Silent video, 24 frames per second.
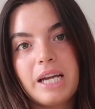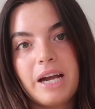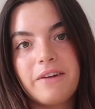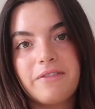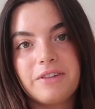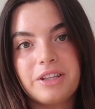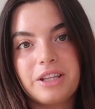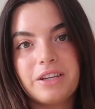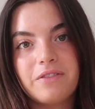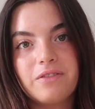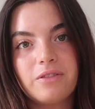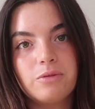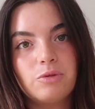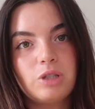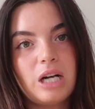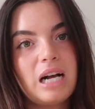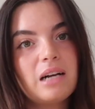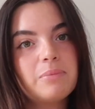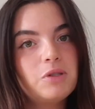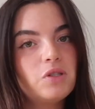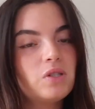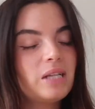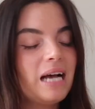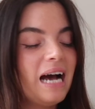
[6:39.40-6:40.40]
everything from
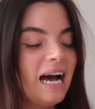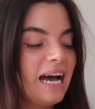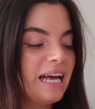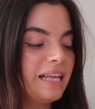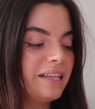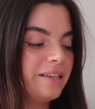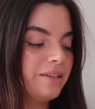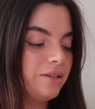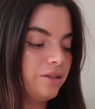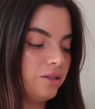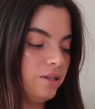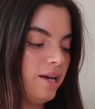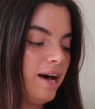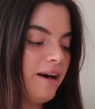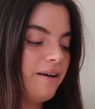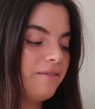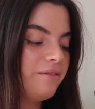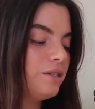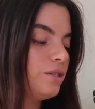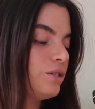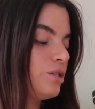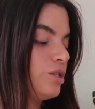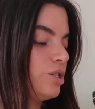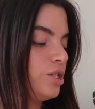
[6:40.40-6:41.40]
Jacquemus I
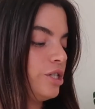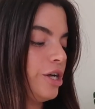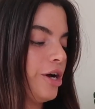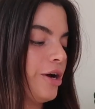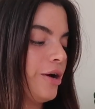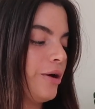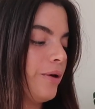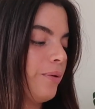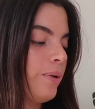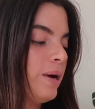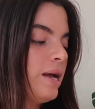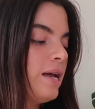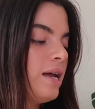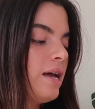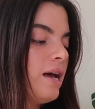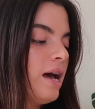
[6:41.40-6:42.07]
love, so